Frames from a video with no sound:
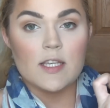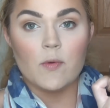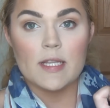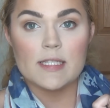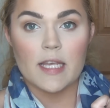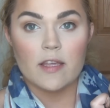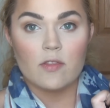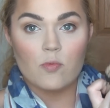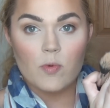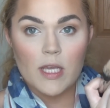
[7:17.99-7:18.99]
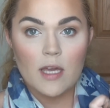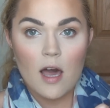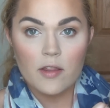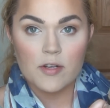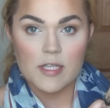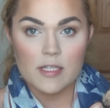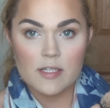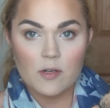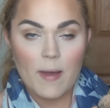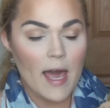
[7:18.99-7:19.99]
so it's like three colors in
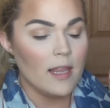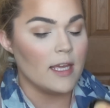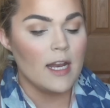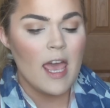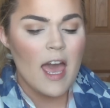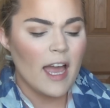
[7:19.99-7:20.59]
this little palette.